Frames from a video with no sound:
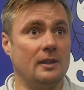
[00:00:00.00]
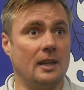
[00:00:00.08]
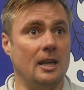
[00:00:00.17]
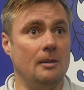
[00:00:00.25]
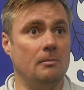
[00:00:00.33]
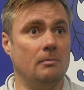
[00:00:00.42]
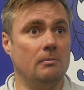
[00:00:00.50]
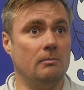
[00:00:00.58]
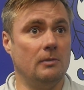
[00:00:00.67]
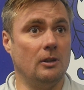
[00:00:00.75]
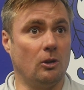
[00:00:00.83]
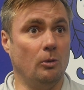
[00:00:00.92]
to keep
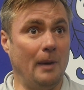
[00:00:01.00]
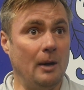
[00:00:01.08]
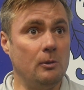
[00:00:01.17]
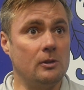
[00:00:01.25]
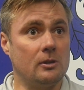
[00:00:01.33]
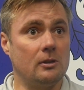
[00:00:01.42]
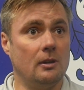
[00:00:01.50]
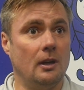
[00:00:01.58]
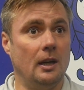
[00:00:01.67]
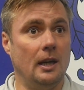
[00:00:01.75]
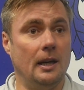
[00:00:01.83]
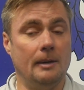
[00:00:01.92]
the club ours.
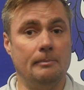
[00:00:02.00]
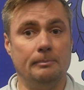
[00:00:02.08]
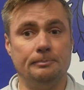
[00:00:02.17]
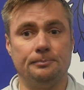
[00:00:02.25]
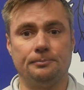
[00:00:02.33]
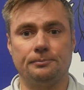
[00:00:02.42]
I